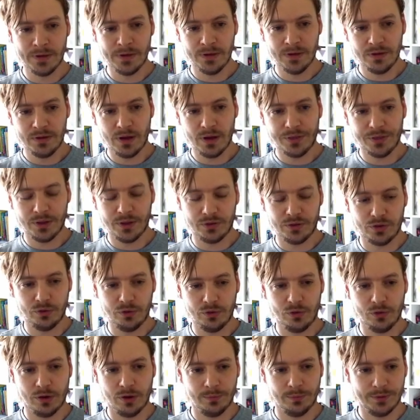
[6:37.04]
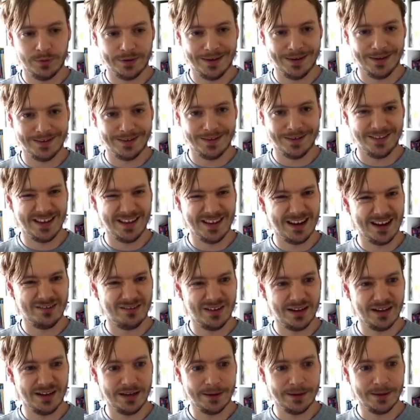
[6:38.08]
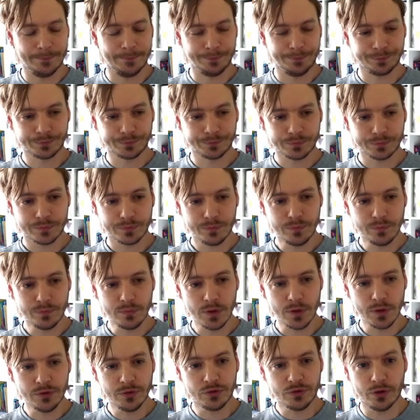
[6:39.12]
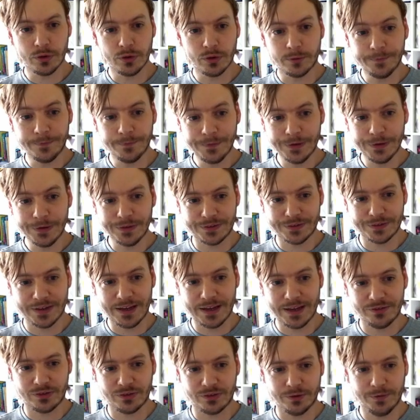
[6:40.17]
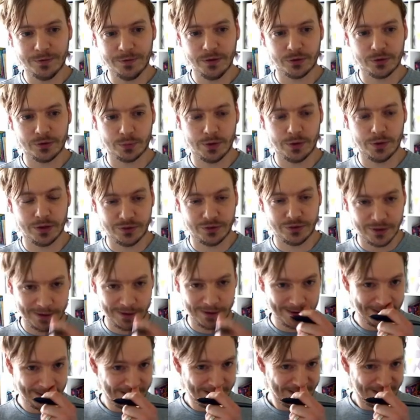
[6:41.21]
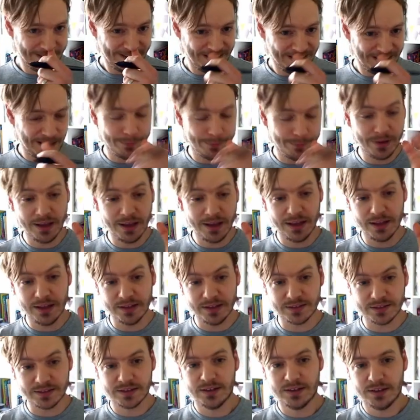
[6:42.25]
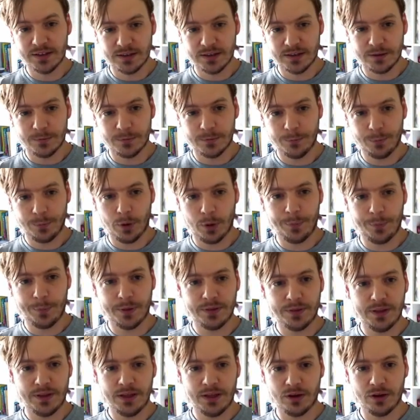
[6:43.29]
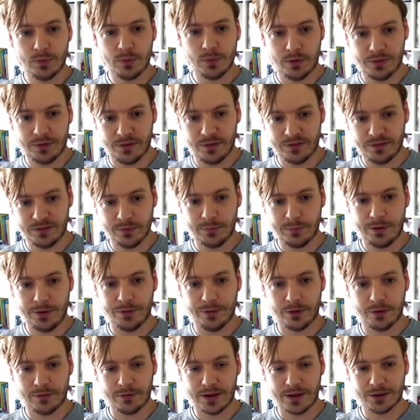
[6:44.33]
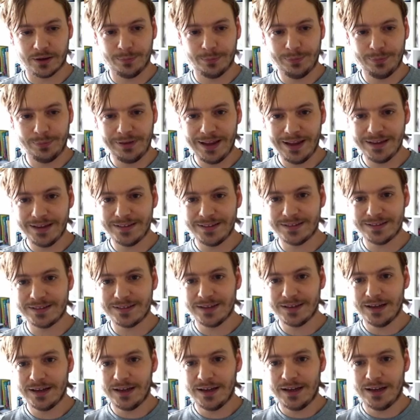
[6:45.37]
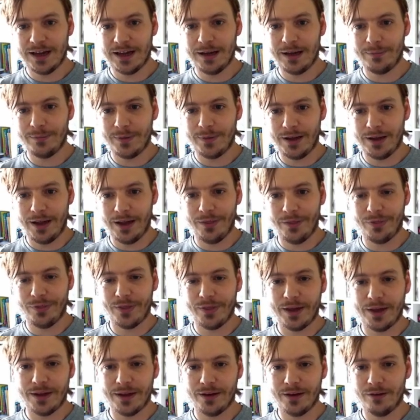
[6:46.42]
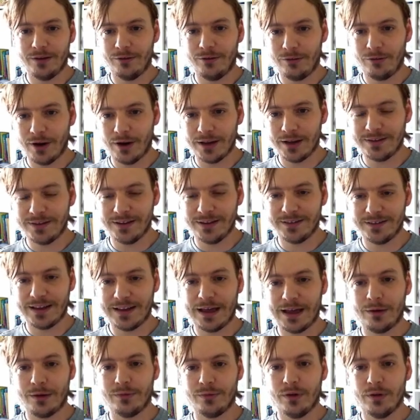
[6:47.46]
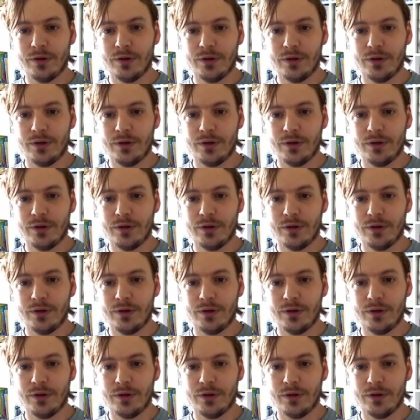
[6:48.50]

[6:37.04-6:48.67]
Nothing too complicated there, really. So your first task, your first worksheet, is popping the inequality symbol in the correct place, and then writing down